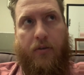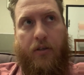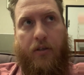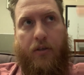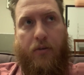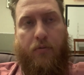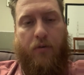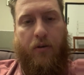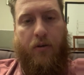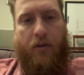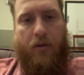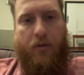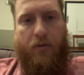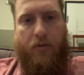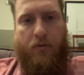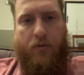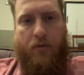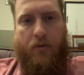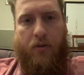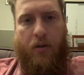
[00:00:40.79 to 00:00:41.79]
and it's one of
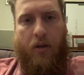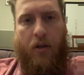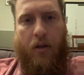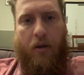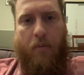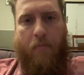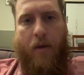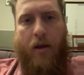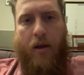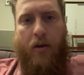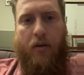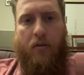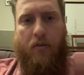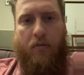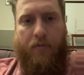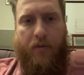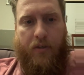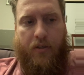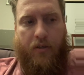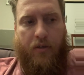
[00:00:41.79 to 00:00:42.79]
those medical
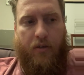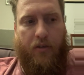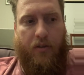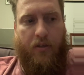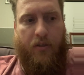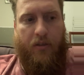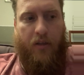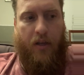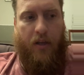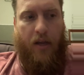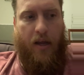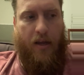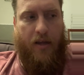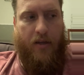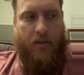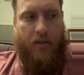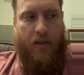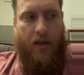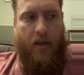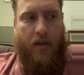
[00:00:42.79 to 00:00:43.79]
facilities that
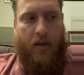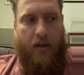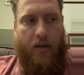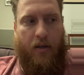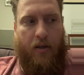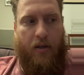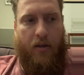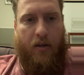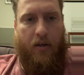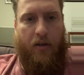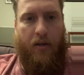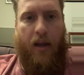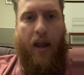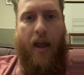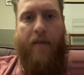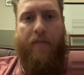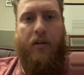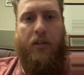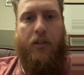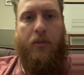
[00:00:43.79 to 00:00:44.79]
has that
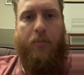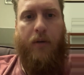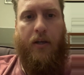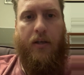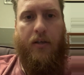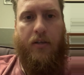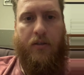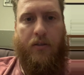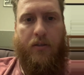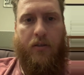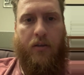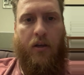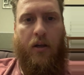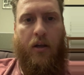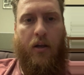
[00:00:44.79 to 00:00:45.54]
cavity space